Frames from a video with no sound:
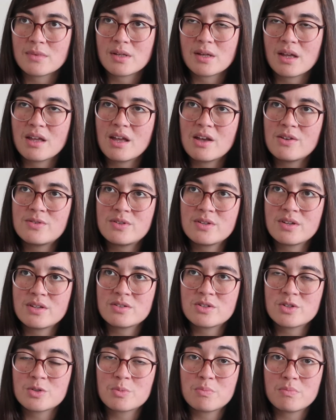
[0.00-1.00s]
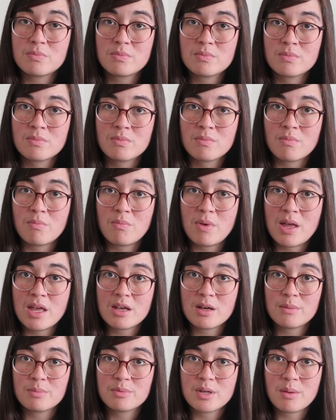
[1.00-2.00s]
I guess you can just make
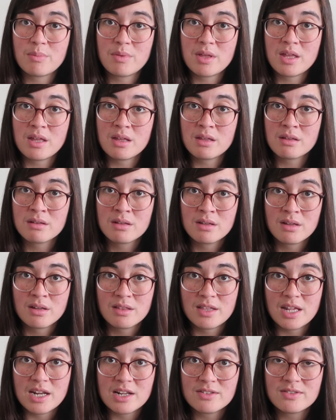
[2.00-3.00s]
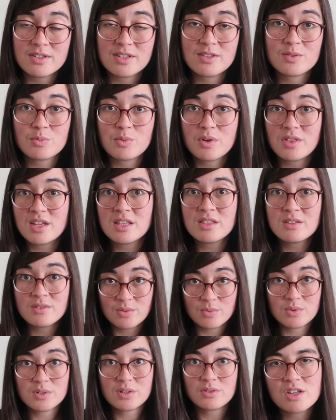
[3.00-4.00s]
up something that exists within this
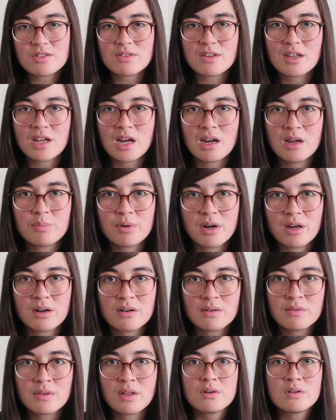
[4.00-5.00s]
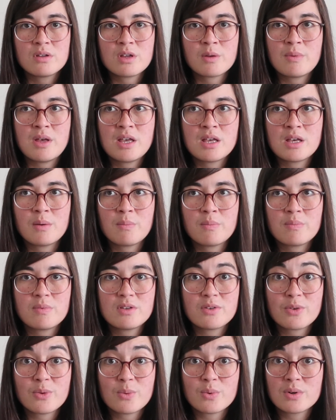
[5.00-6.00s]
world, just like Harry Potter, or you can make up
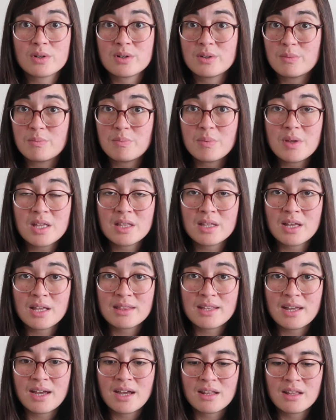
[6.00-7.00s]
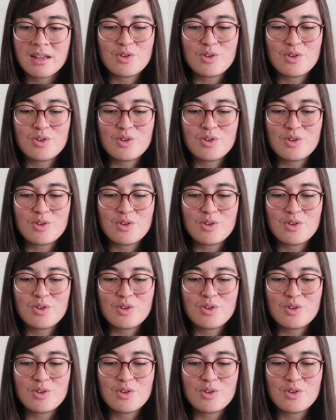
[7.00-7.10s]
this world being like that.